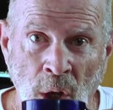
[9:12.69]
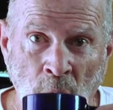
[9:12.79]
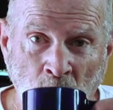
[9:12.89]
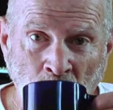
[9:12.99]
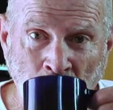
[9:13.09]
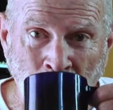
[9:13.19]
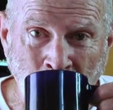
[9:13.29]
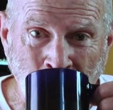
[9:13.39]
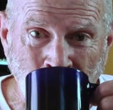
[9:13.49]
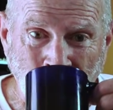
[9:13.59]

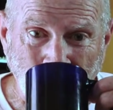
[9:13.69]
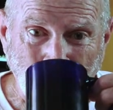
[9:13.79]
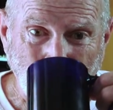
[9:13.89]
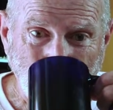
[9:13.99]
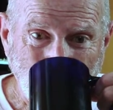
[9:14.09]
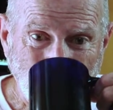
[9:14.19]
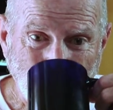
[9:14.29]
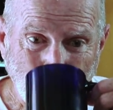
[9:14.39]
Nobody speaks.